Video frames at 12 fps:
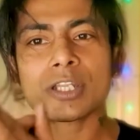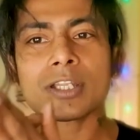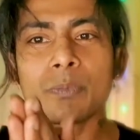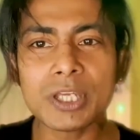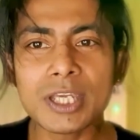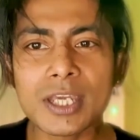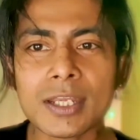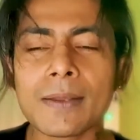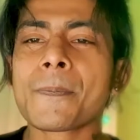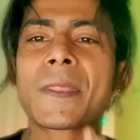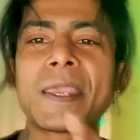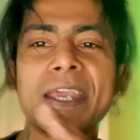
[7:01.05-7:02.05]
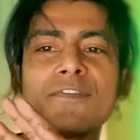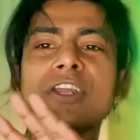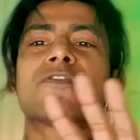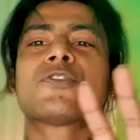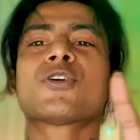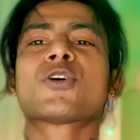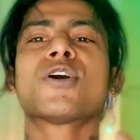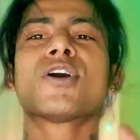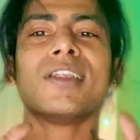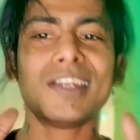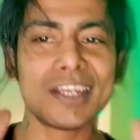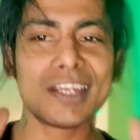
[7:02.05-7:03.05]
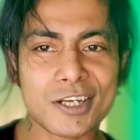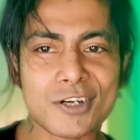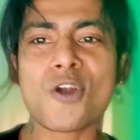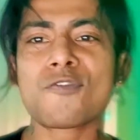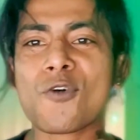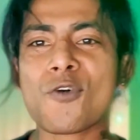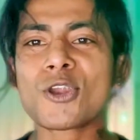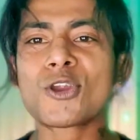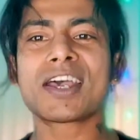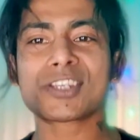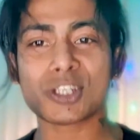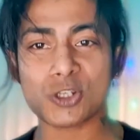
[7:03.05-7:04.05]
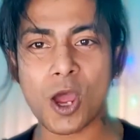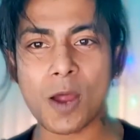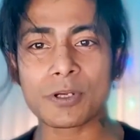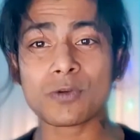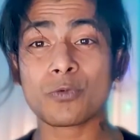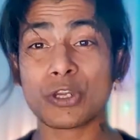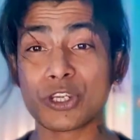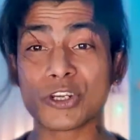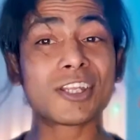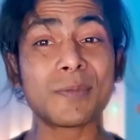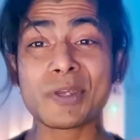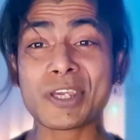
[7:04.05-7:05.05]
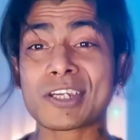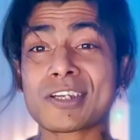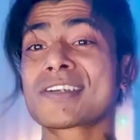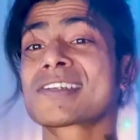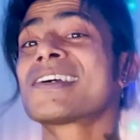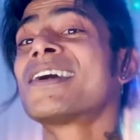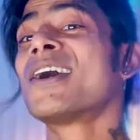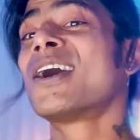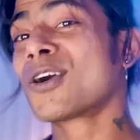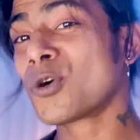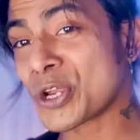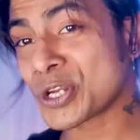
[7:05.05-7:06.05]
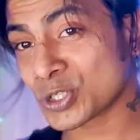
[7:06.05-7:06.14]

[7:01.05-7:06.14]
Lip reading: beginning, even if your leader or follower has stopped, when you're in the beginners going to the